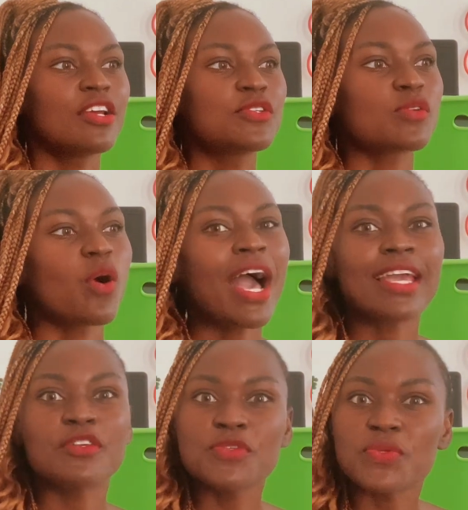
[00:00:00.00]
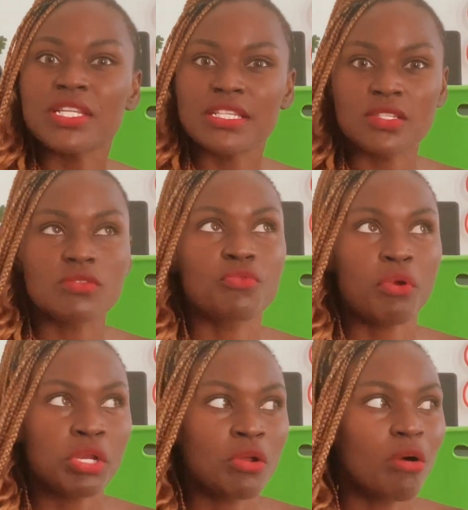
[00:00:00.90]
So I used to eat it
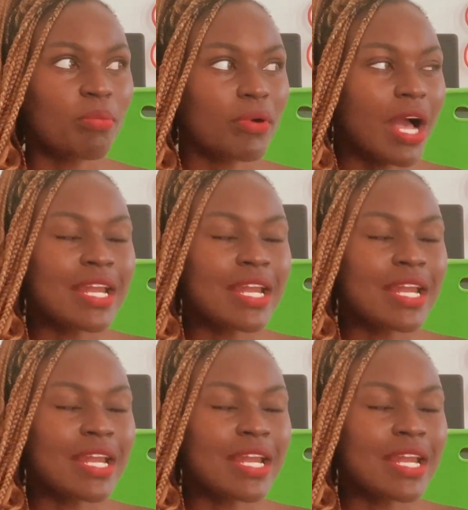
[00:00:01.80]
growing up,